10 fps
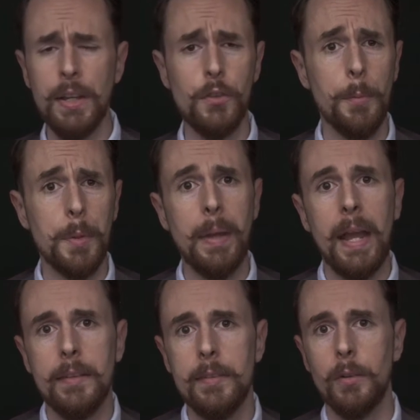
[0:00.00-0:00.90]
German
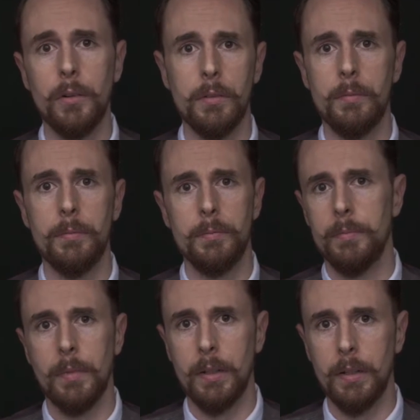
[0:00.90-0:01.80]
banks, you're
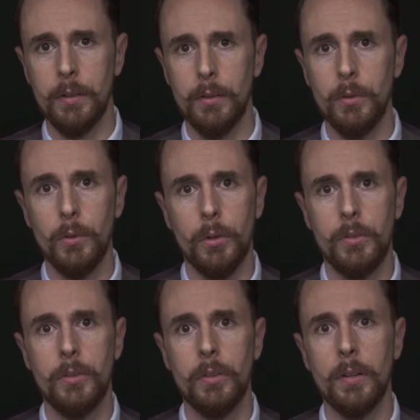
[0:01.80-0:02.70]

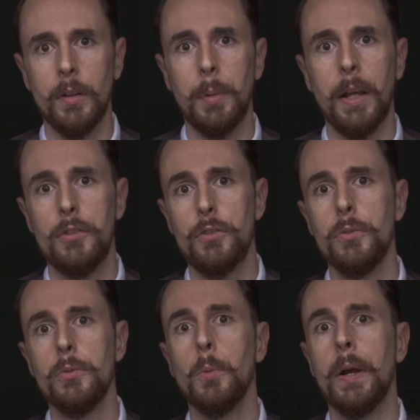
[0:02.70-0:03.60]
not obliged
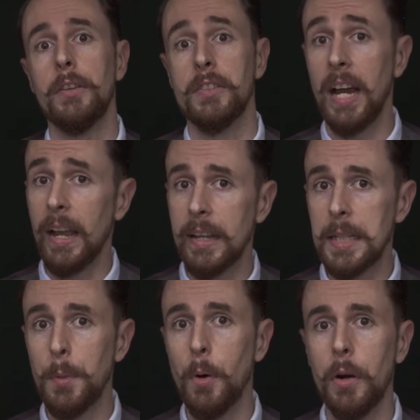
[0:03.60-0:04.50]
to wear a tie
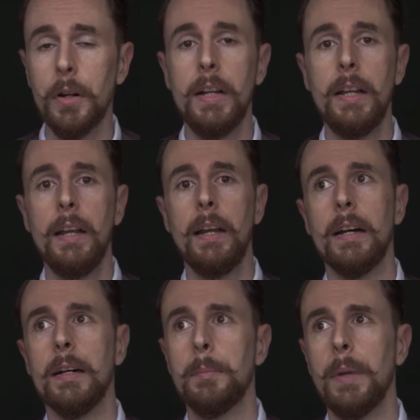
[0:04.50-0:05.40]
anymore,
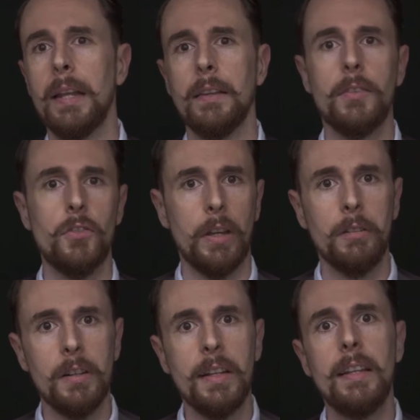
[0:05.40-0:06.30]
and
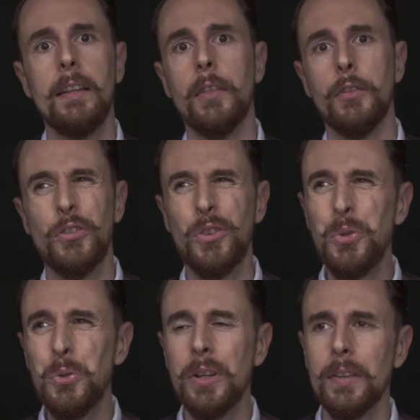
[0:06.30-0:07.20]
generally the
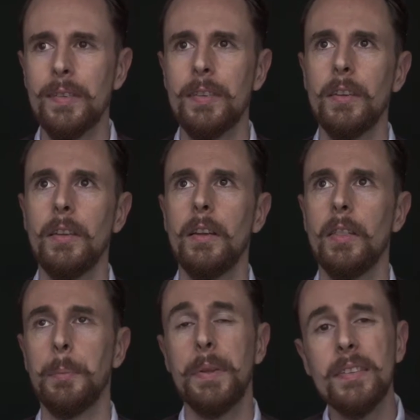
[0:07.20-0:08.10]

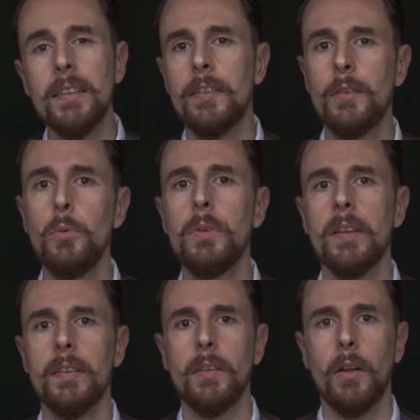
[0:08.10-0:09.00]
business suit
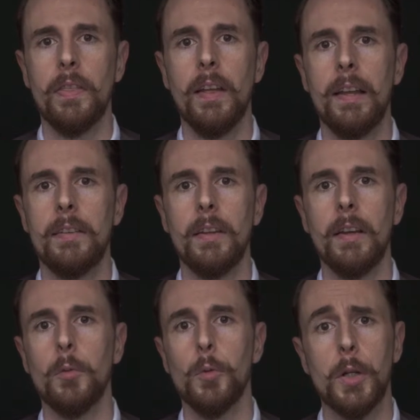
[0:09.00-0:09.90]
is not that
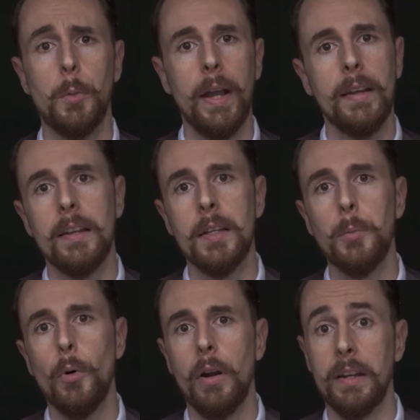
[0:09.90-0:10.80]
required
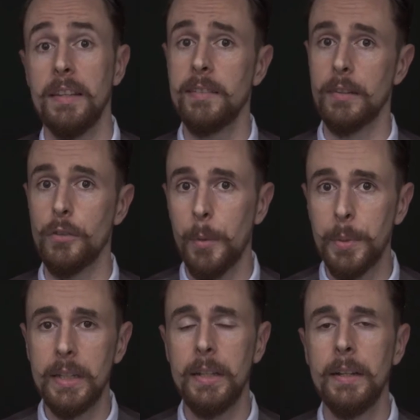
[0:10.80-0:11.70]
anymore, at least in
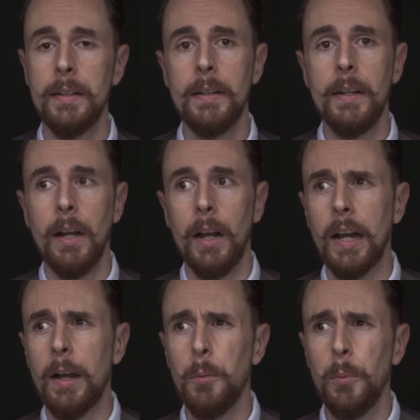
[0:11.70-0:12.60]
Germany.
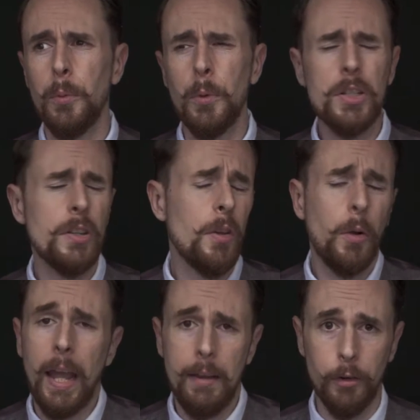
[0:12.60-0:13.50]
Which is
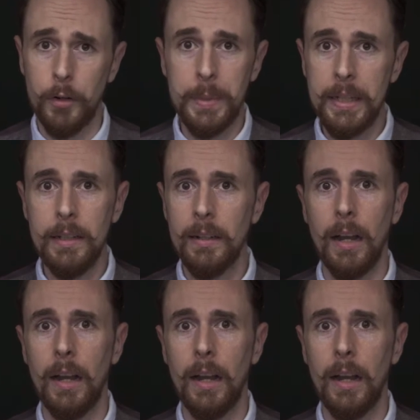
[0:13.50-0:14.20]
okay for me.